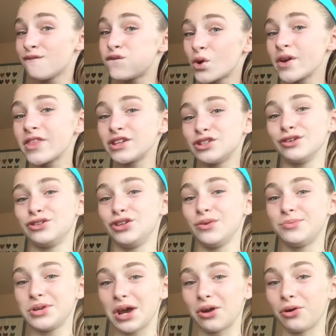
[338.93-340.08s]
for this
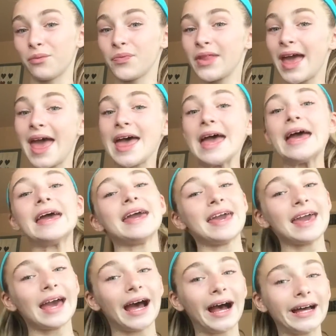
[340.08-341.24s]
YouTube channel.
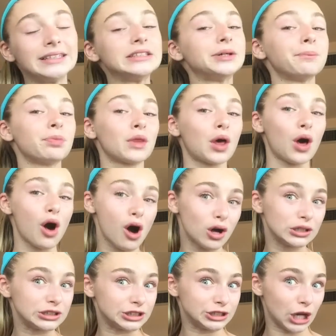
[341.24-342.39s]
And
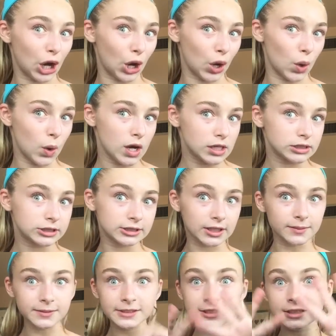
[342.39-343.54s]
also,
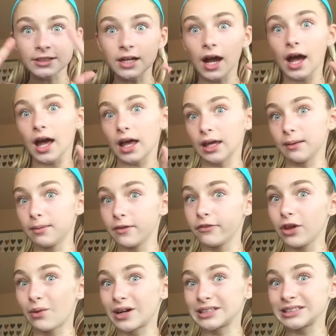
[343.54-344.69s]
subscribe if
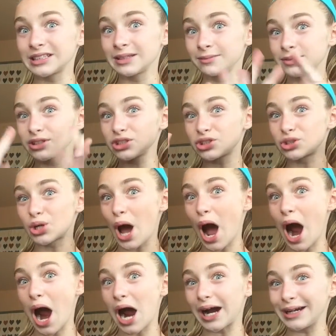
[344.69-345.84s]
you aren't
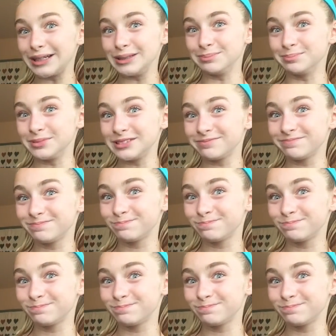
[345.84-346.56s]
subscribed.